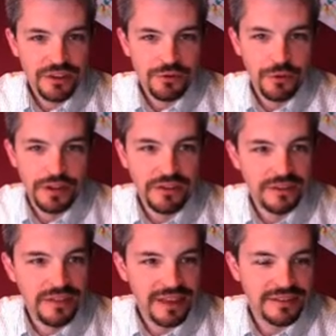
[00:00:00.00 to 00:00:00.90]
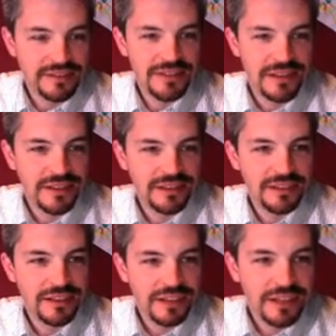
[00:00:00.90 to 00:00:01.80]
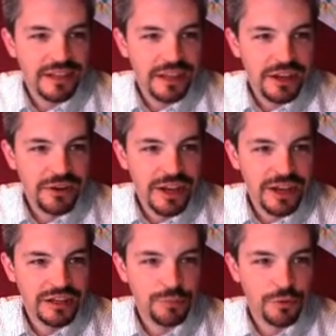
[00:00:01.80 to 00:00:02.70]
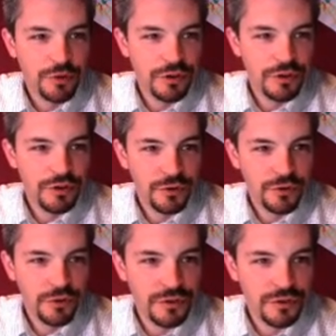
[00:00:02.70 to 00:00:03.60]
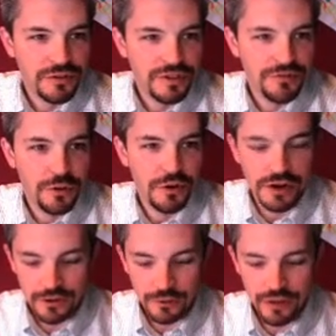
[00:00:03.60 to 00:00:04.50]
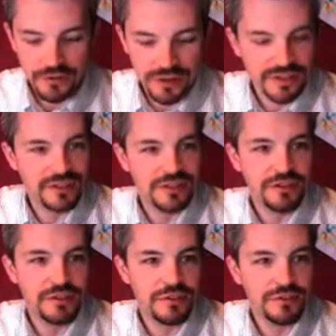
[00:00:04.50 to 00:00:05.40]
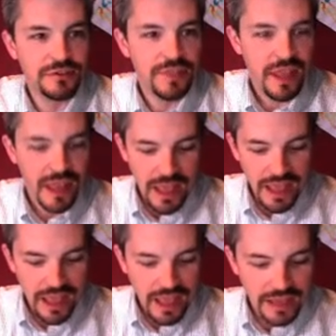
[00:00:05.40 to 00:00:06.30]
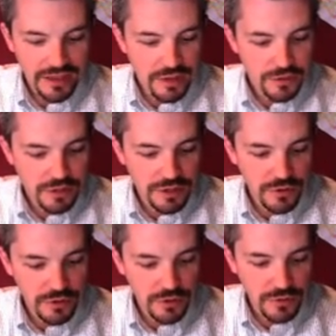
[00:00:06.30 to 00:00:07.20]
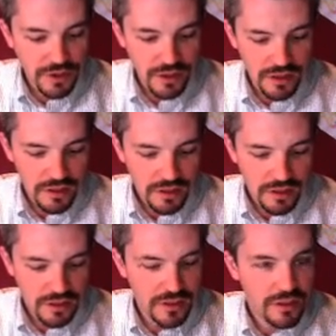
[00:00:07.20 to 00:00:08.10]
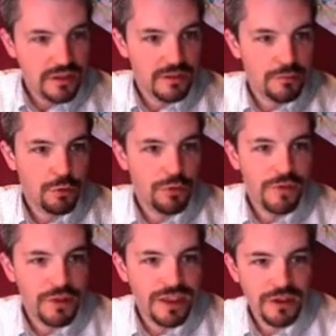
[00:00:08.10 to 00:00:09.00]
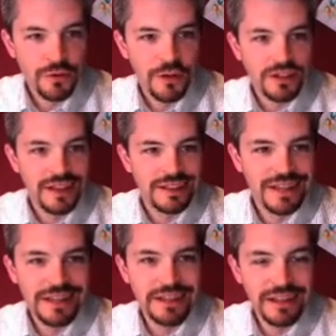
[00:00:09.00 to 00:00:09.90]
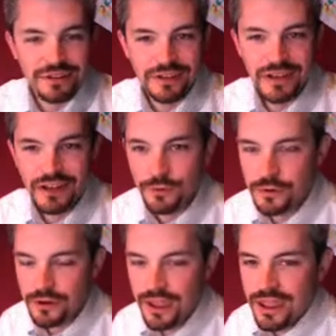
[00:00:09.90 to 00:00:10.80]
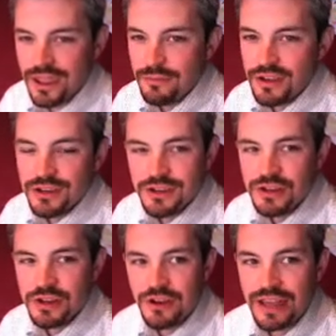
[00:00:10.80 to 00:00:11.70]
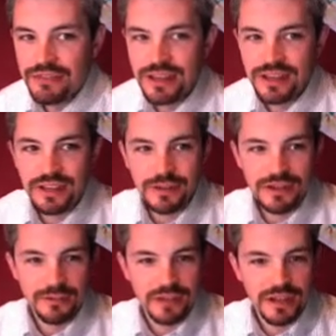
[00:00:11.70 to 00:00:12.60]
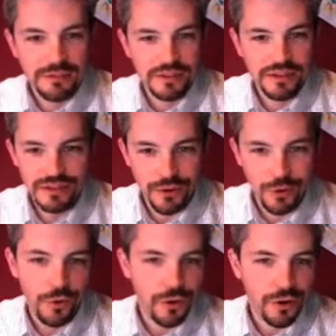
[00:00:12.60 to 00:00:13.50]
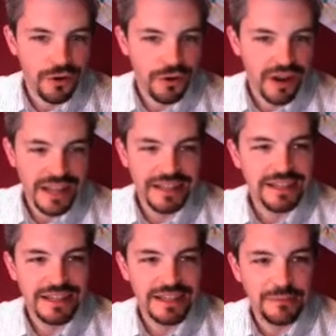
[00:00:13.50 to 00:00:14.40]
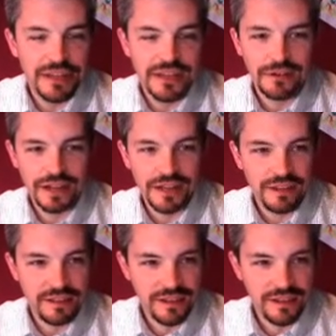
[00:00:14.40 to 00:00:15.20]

whether that's Internet Explorer or Safari or whatever it is that you use, and go to portfolio.tnelectric.org. Make sure you don't have any wwws or HTTP or anything